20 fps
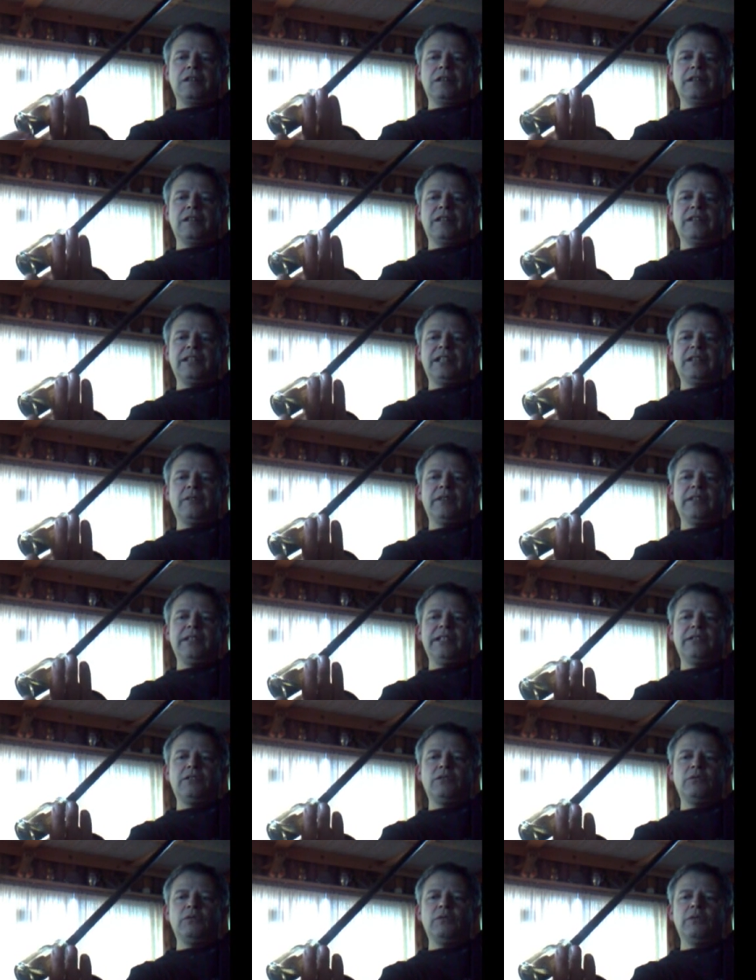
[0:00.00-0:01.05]
I think we
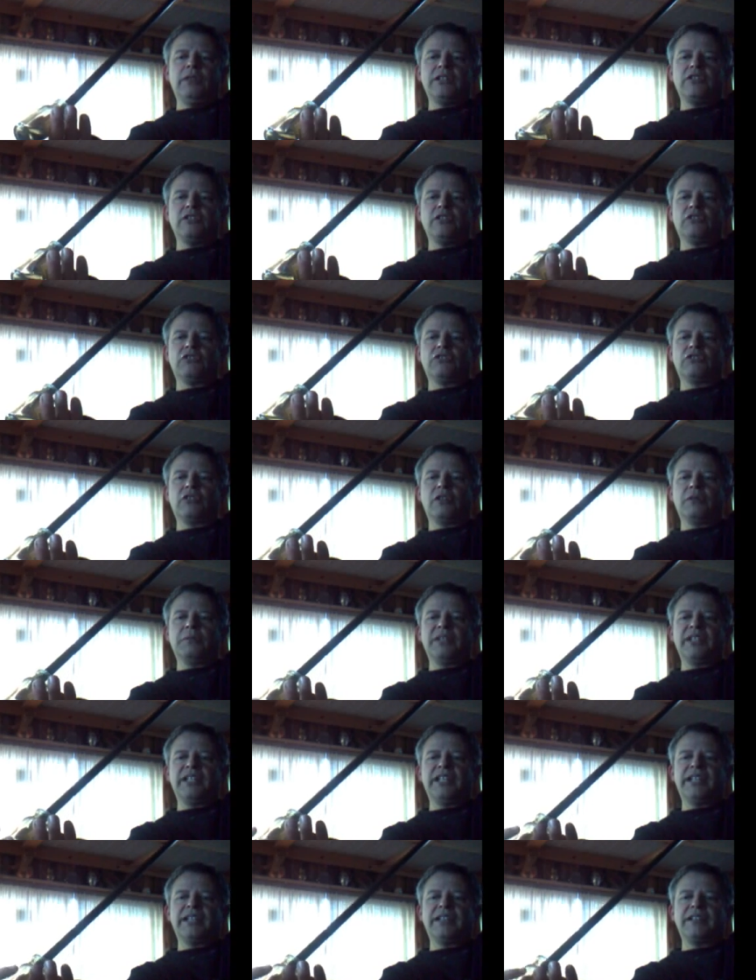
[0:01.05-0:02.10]
need to adjust
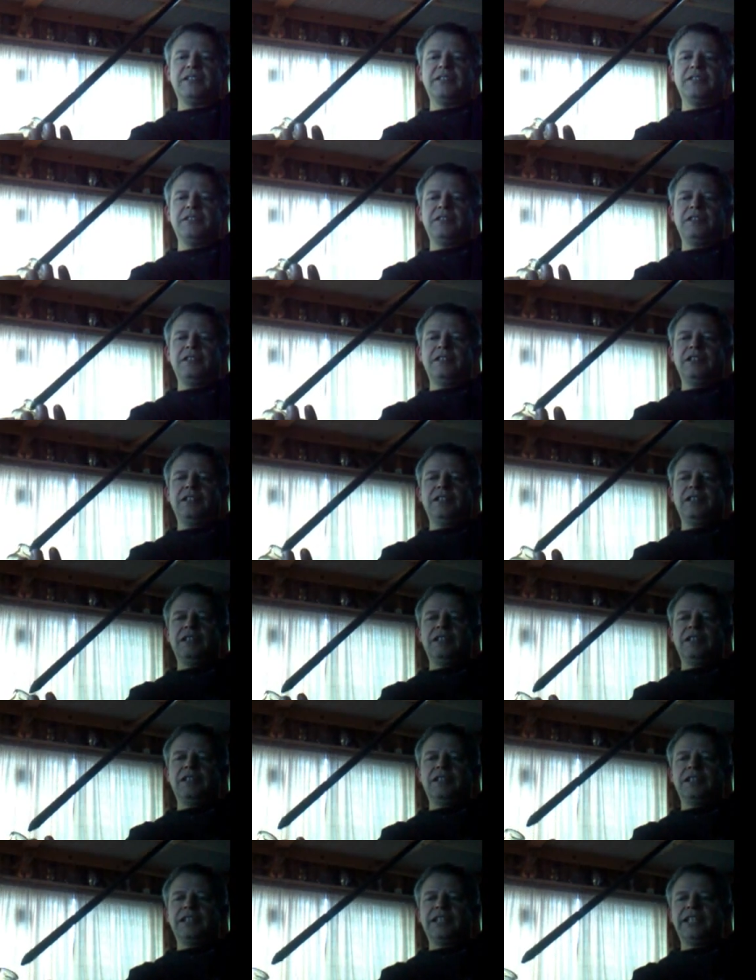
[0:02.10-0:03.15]
something here.
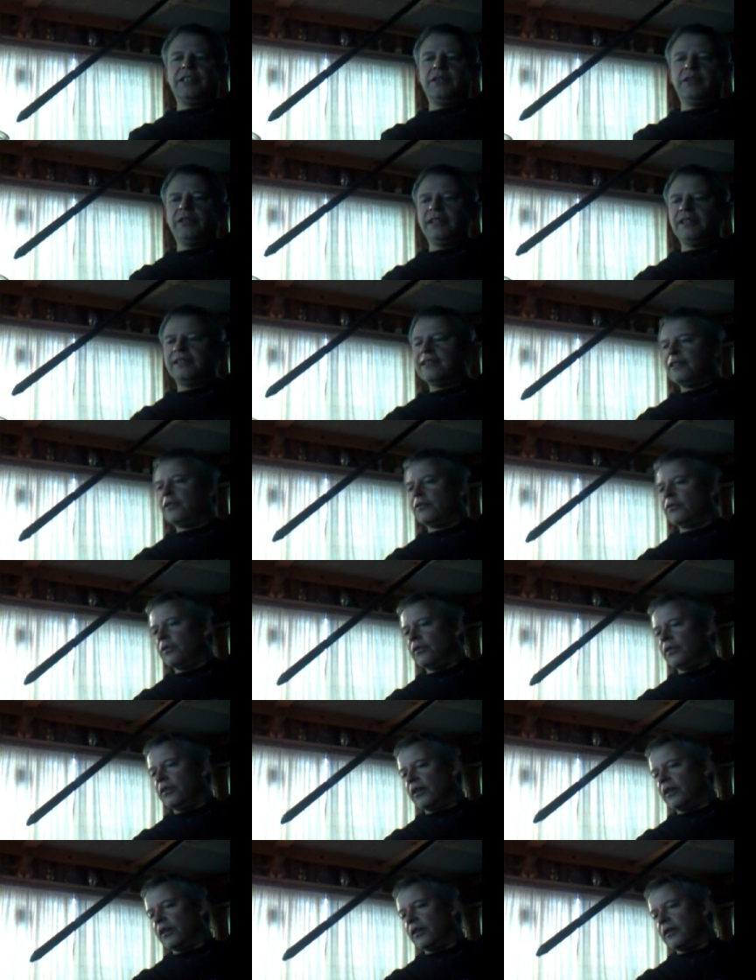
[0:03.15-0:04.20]
Can you get
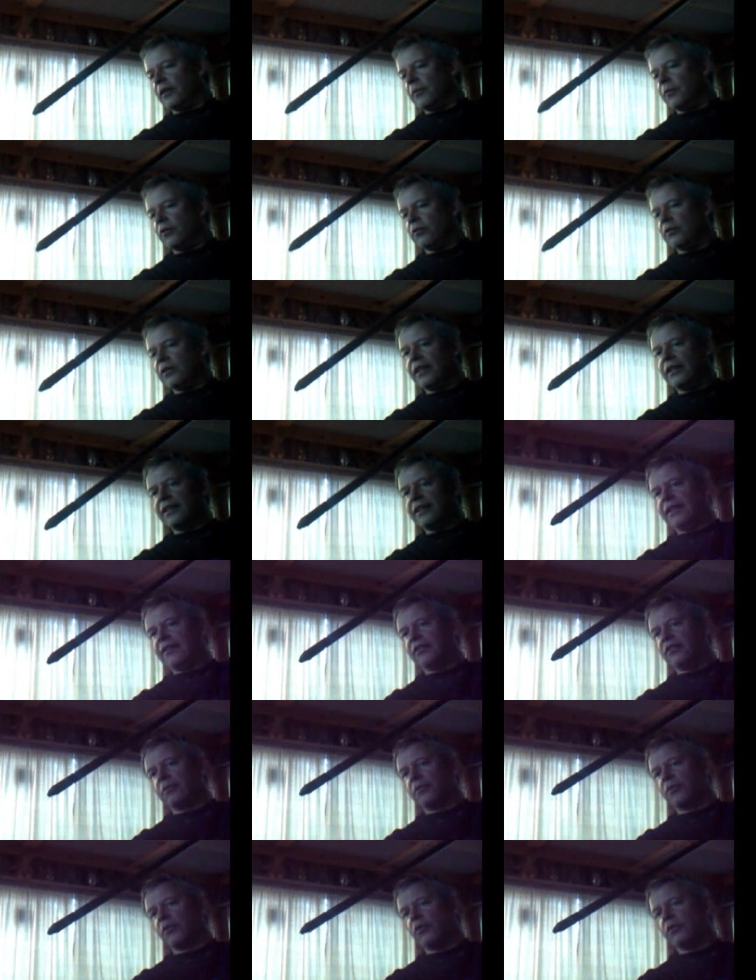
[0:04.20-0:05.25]
into the bottle and get
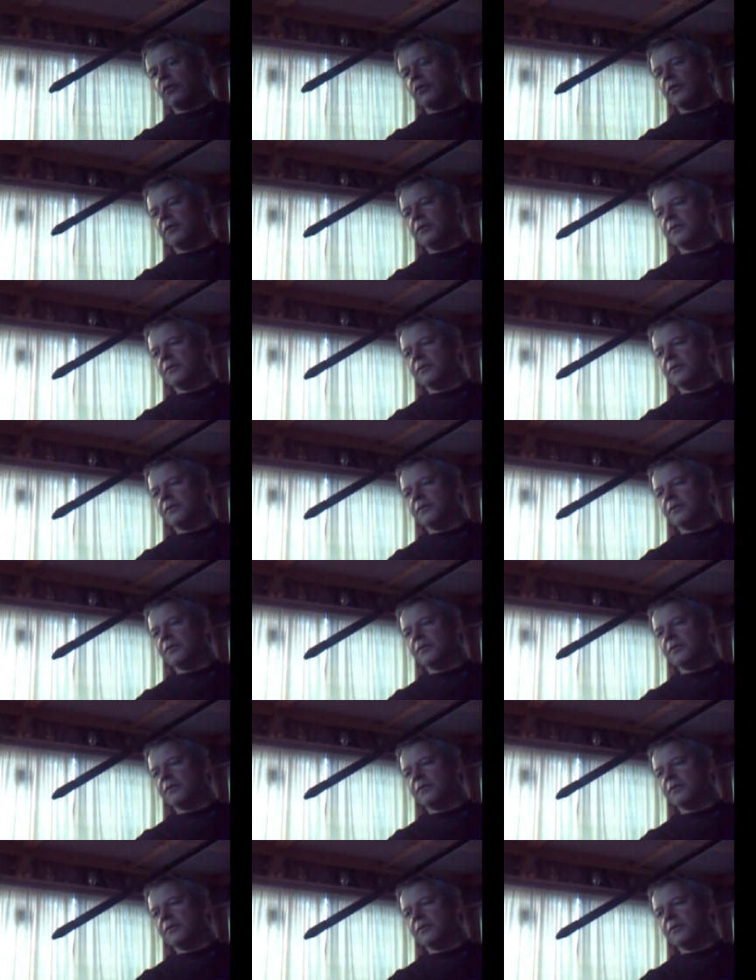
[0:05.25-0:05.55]
some gold?